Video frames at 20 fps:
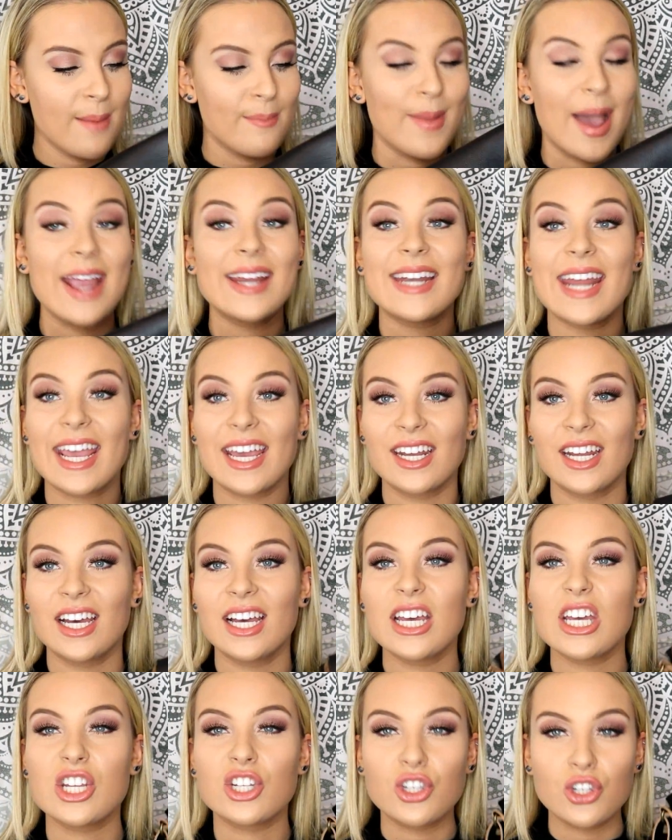My
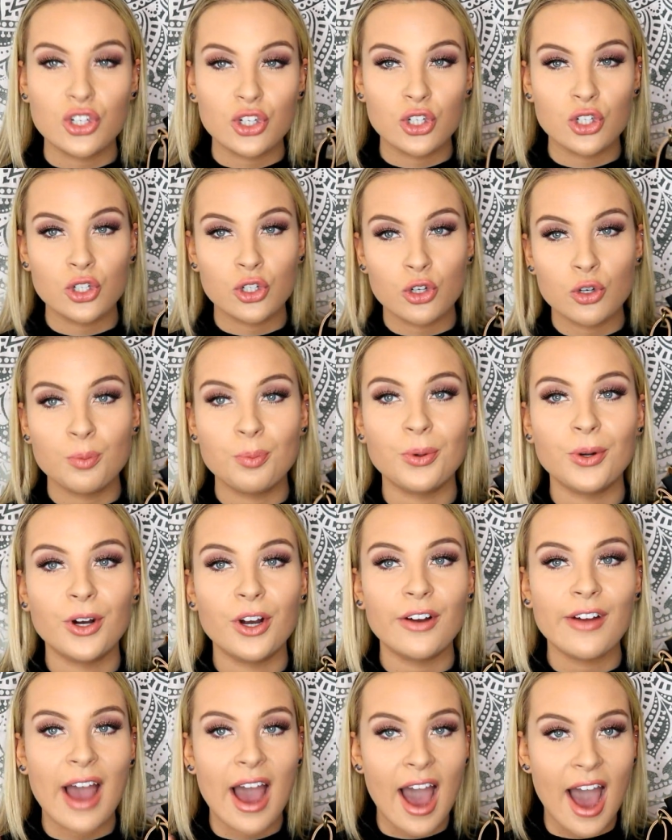Nana is
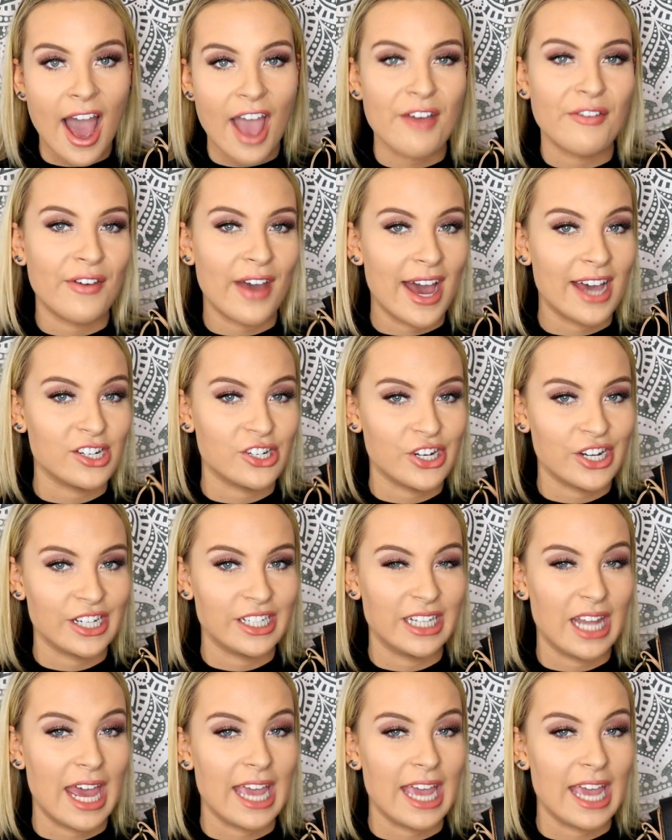super high fashion.